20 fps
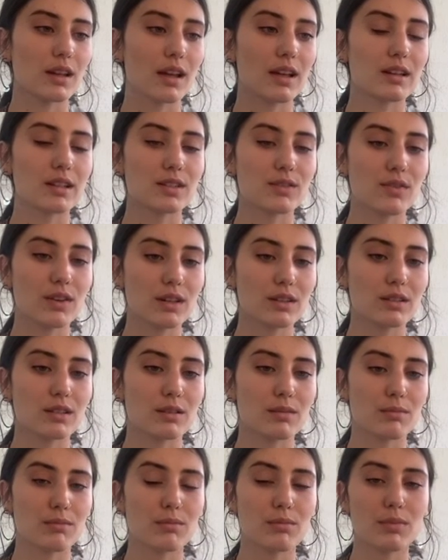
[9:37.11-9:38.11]
and his
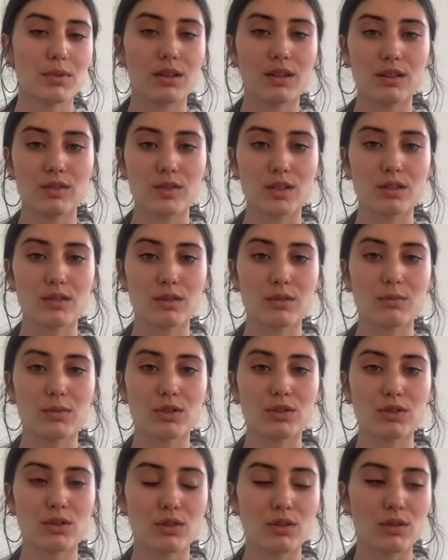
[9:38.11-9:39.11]
victim believes it to be
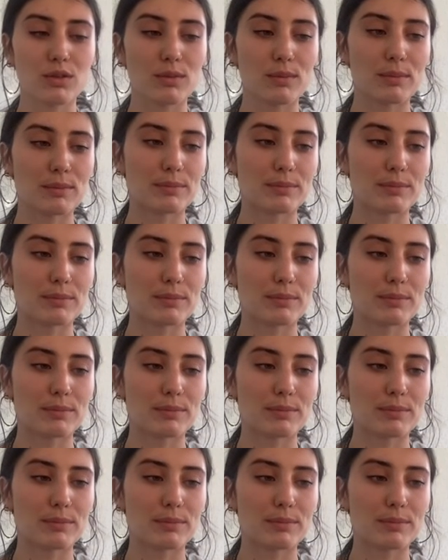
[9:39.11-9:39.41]
true.